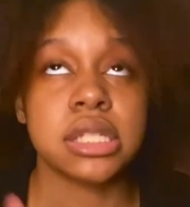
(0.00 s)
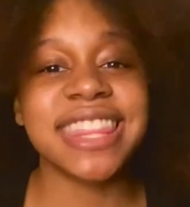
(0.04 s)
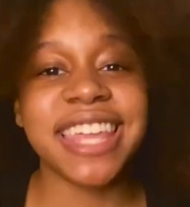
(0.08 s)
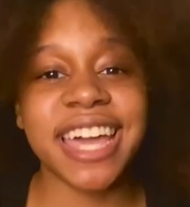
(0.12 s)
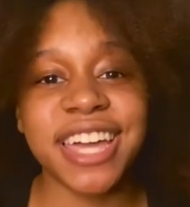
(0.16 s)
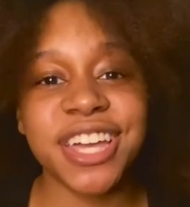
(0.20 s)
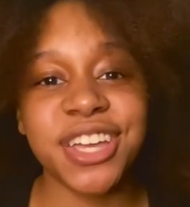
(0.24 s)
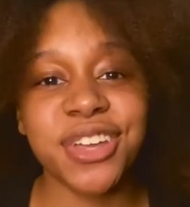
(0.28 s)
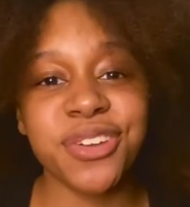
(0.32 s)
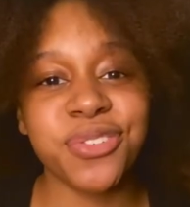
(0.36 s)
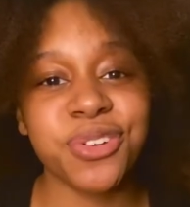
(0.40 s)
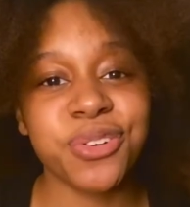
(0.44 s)

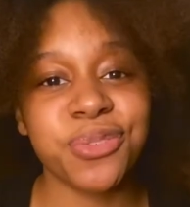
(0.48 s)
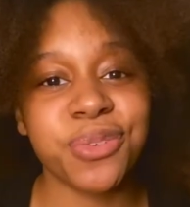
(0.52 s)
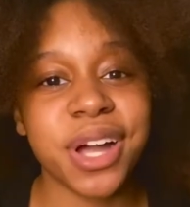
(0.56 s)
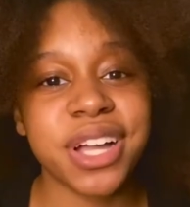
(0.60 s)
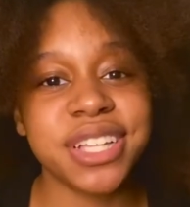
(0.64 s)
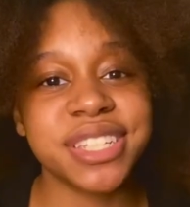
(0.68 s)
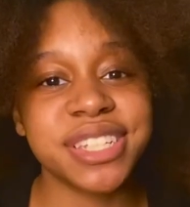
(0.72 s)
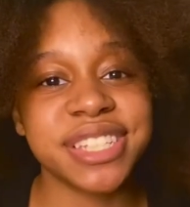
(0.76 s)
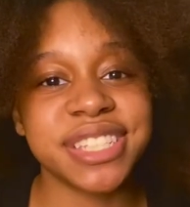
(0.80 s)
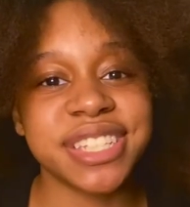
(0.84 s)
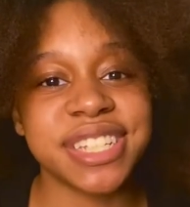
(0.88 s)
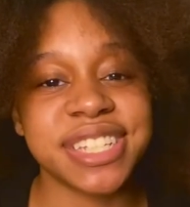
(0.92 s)
Thank you for
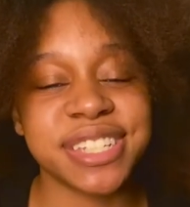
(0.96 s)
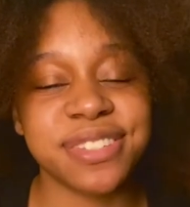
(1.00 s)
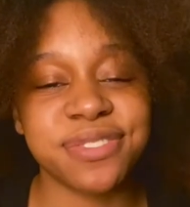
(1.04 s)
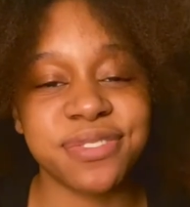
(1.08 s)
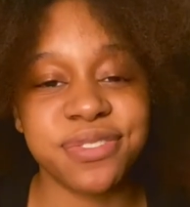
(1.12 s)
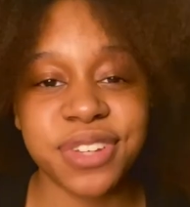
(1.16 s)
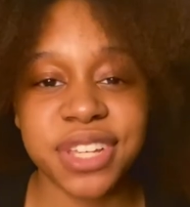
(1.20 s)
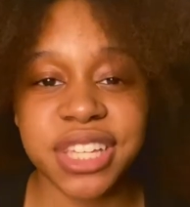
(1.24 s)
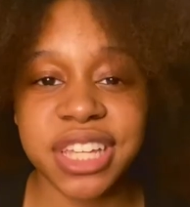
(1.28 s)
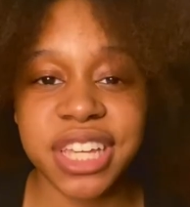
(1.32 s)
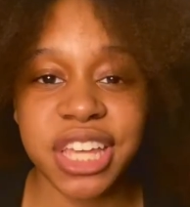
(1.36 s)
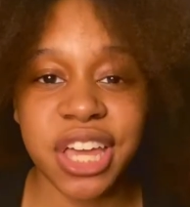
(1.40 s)
watching this
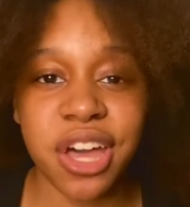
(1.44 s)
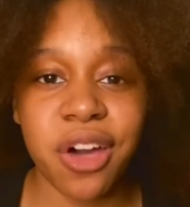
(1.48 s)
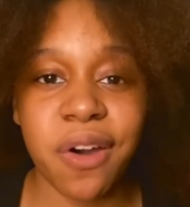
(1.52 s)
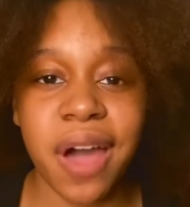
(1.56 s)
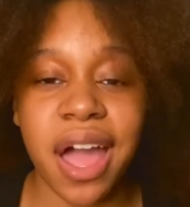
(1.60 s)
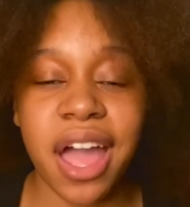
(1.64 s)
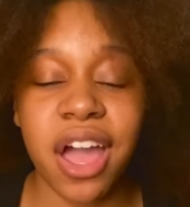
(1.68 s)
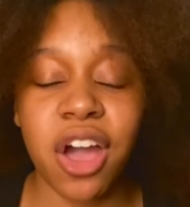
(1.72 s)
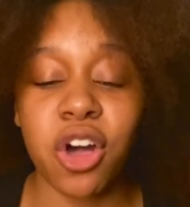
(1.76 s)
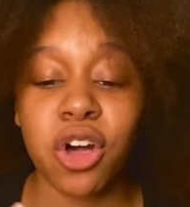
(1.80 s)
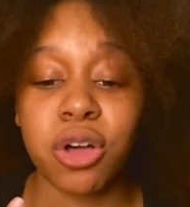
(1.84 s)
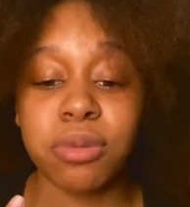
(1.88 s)
video.
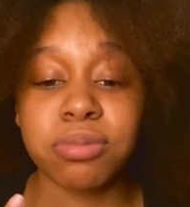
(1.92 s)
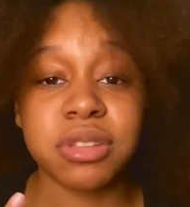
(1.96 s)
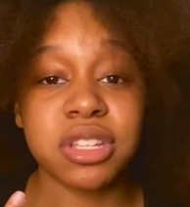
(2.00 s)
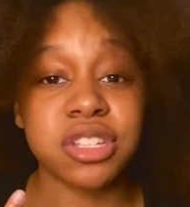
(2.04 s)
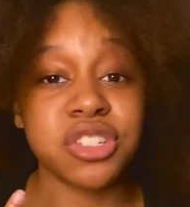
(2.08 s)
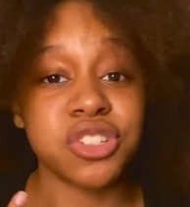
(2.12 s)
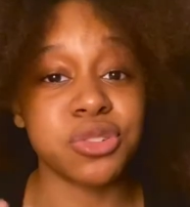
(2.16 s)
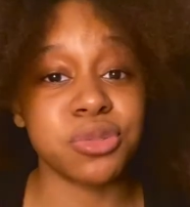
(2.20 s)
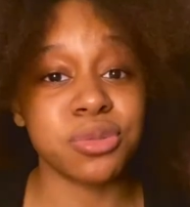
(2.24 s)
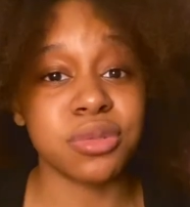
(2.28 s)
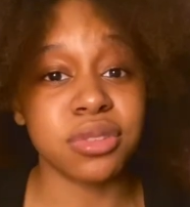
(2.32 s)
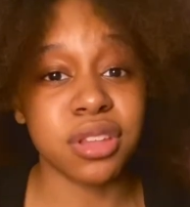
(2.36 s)
I hope
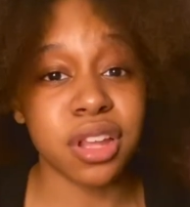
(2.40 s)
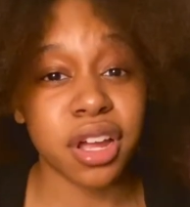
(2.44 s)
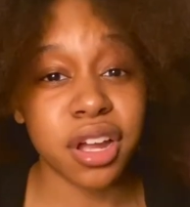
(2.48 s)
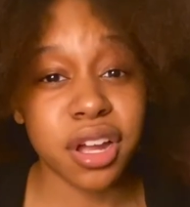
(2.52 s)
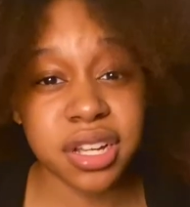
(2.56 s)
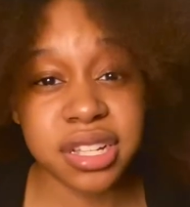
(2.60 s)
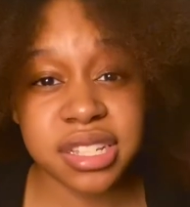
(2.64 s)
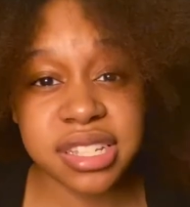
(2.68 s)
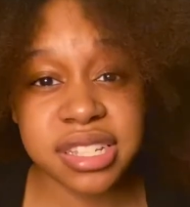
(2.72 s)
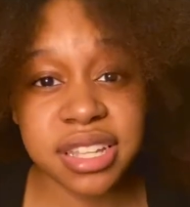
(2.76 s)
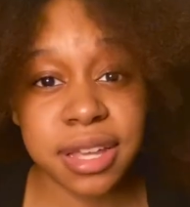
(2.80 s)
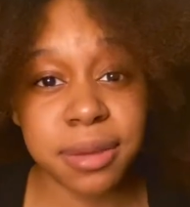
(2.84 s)
that you
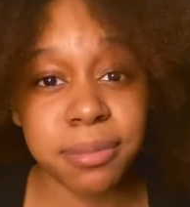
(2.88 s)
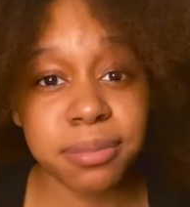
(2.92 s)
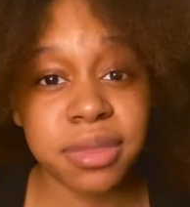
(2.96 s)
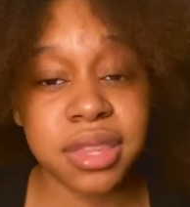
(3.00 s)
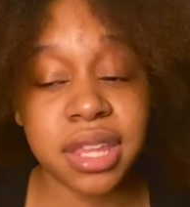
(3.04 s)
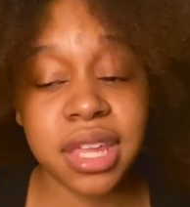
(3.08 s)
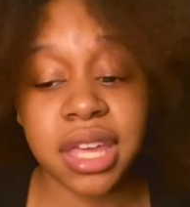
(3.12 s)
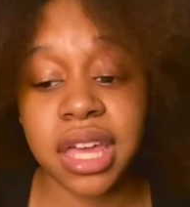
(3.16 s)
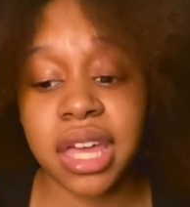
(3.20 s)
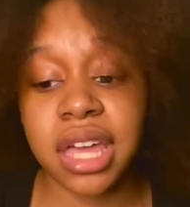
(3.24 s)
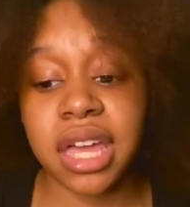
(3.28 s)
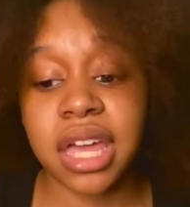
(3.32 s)
learned
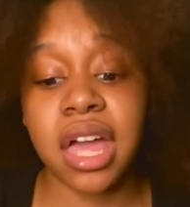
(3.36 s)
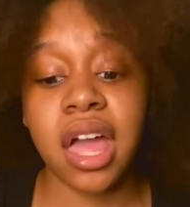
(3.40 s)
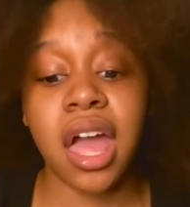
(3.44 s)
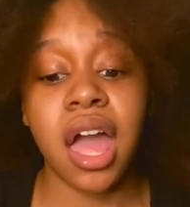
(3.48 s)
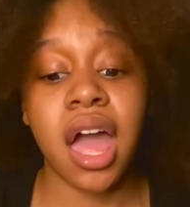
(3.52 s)
something.